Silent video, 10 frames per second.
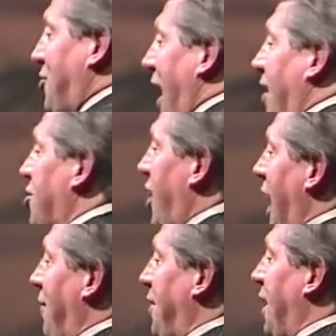seconds
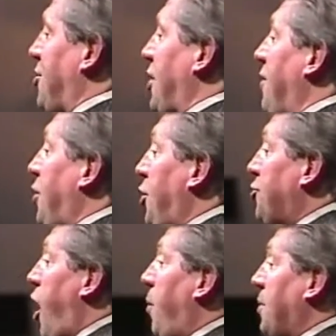left, and let's say that
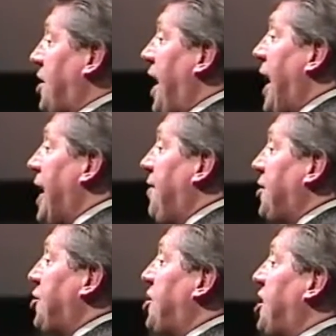Utah was ahead, and
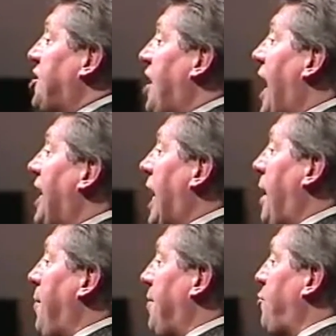this is the deciding
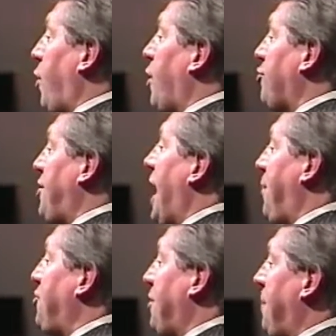game of the World
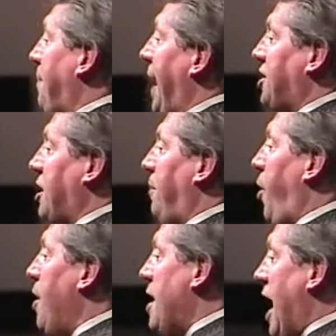Championship in
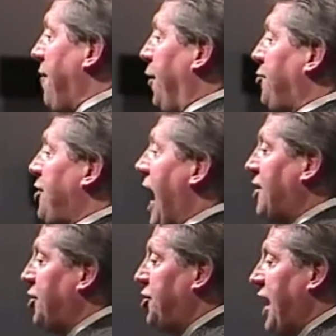basketball, and Phil
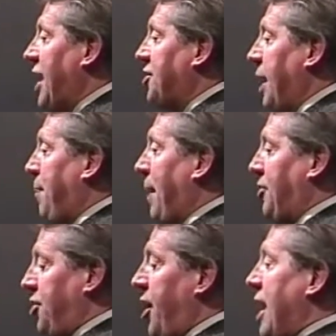Jackson stands up
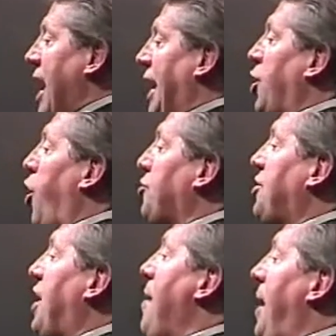last year and he calls
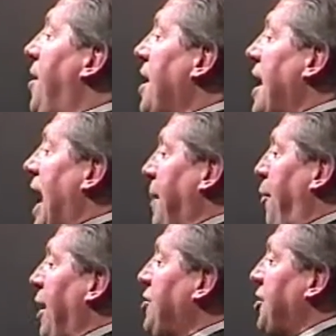timeout and he
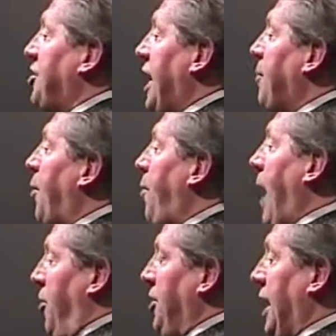brings the team
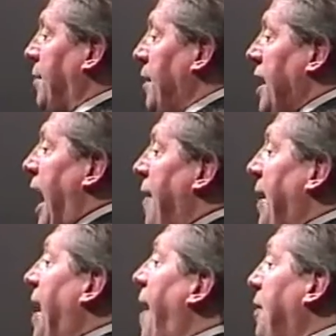around him, and they
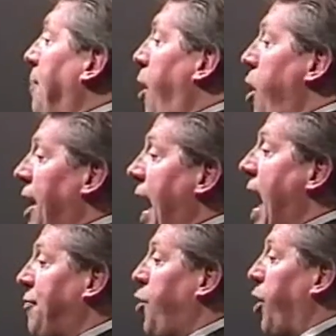got the ball at
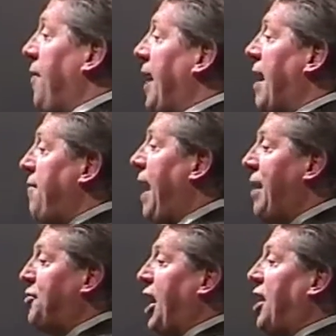half court and they got
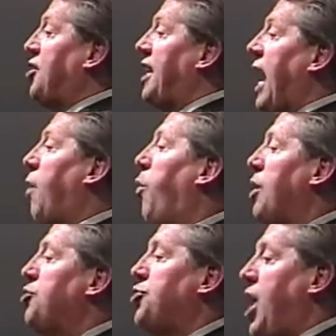5 seconds and they got
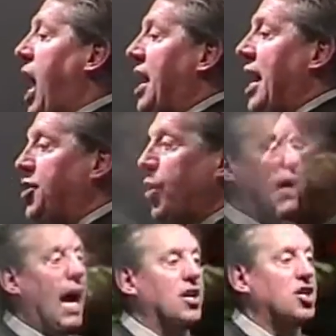one shot. And so he
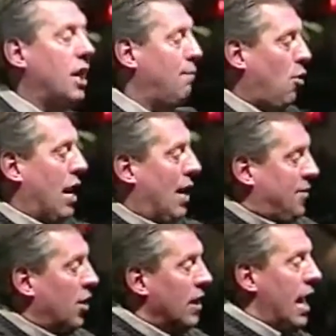got his clipboard out
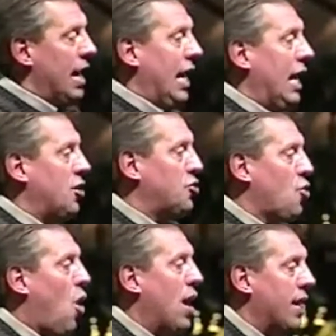there and he is
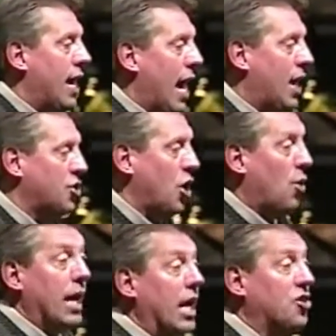drawing an X and O
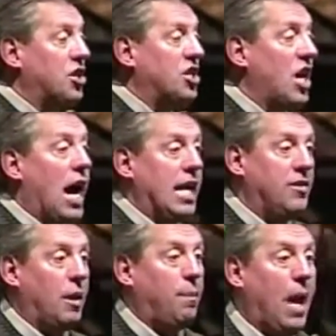and he is
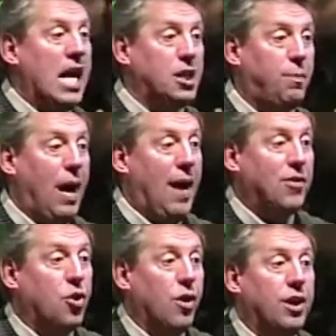designing the blast plan
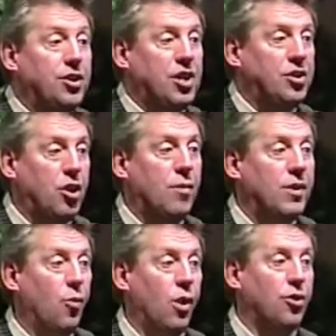that's going to determine
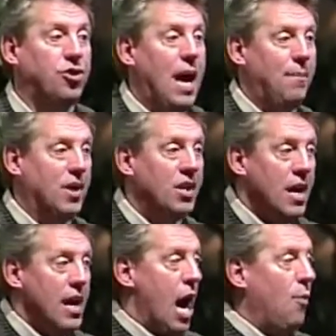the world champions.
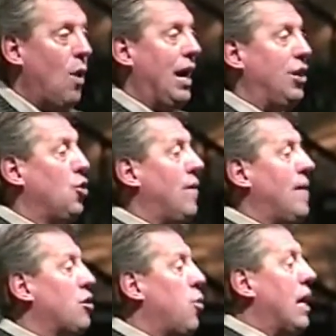And while he's doing
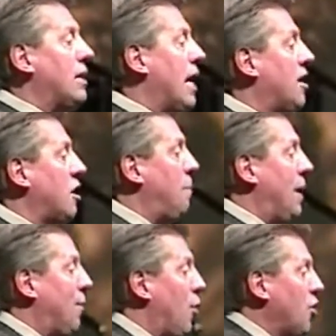that, 20,000
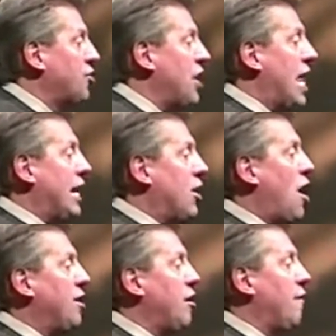people are standing
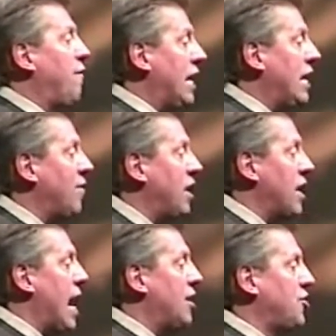on their feet in the
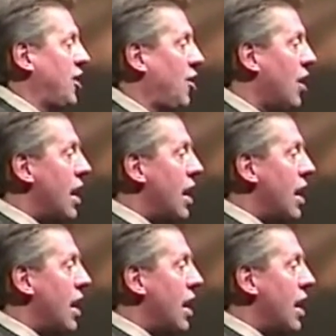United Center